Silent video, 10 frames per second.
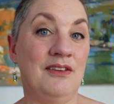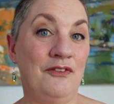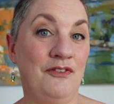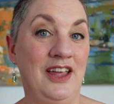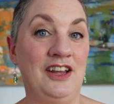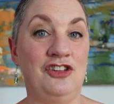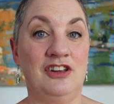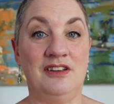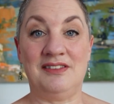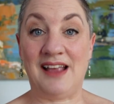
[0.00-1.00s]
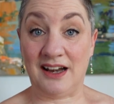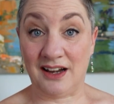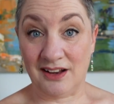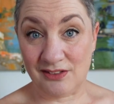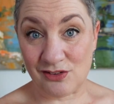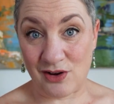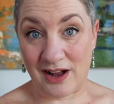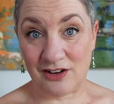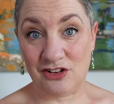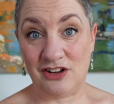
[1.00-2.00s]
features and
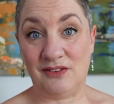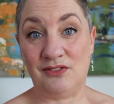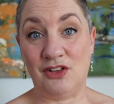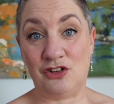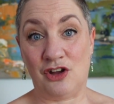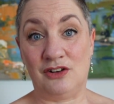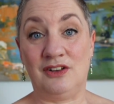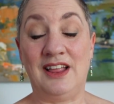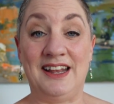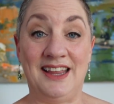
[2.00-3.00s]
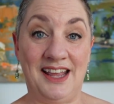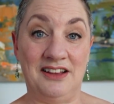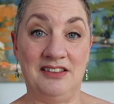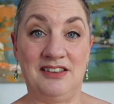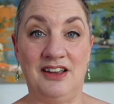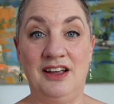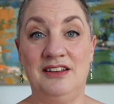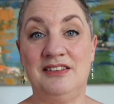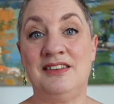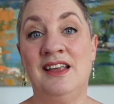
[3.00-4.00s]
construction of the journal and the
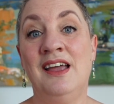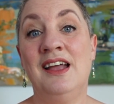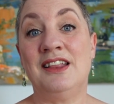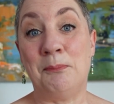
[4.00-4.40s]
inserts, the